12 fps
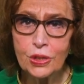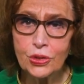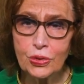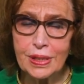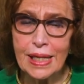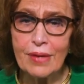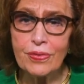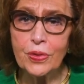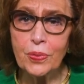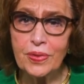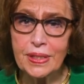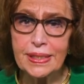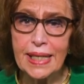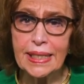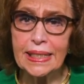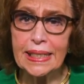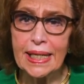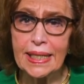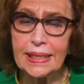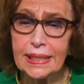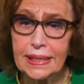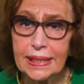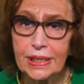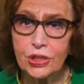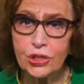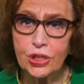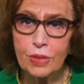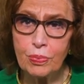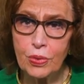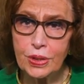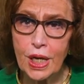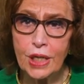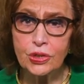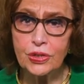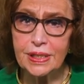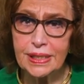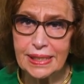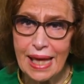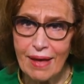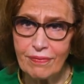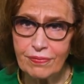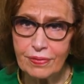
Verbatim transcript: together with the dedicated Leadership one hundred staff.